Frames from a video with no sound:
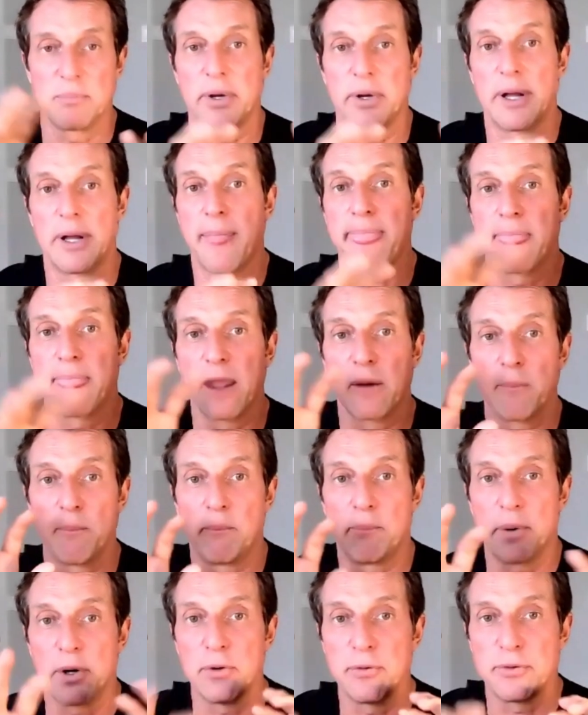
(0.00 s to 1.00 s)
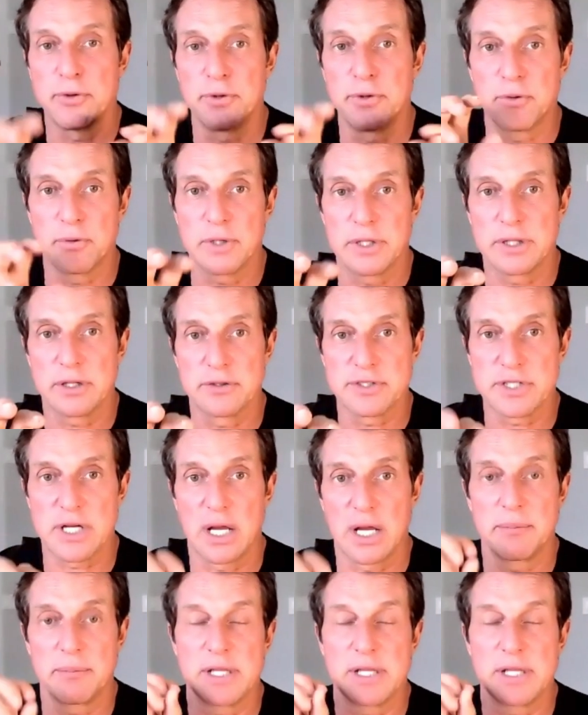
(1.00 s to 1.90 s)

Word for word: but they're both doing their job.